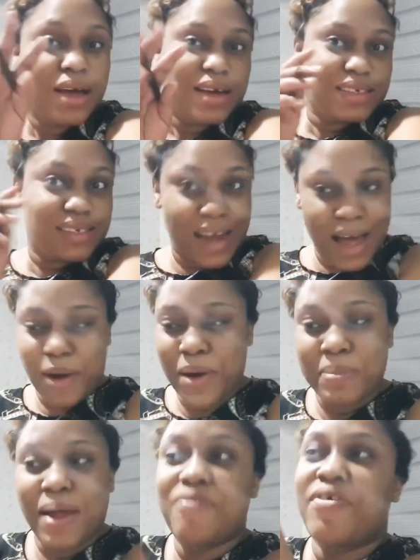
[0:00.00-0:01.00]
Now, I'm
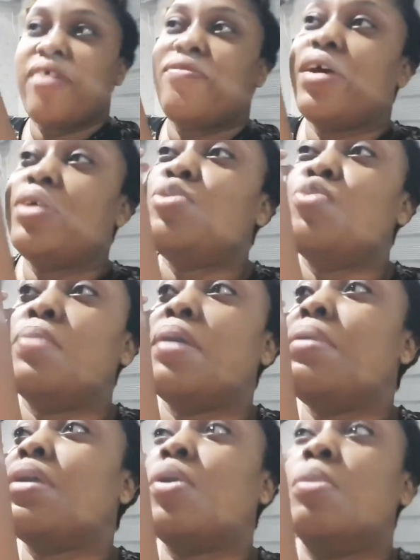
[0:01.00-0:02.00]
not very, very good with my
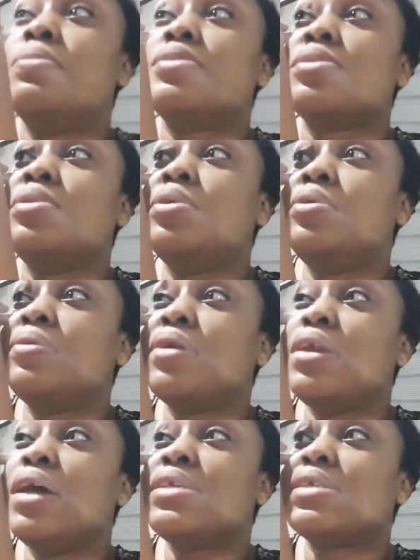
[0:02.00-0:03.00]
makeup. So,
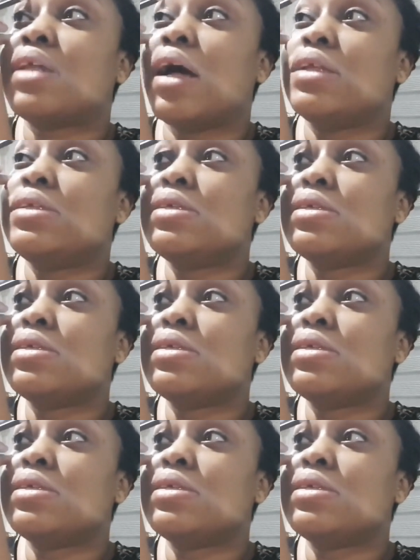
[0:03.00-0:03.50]
let's start.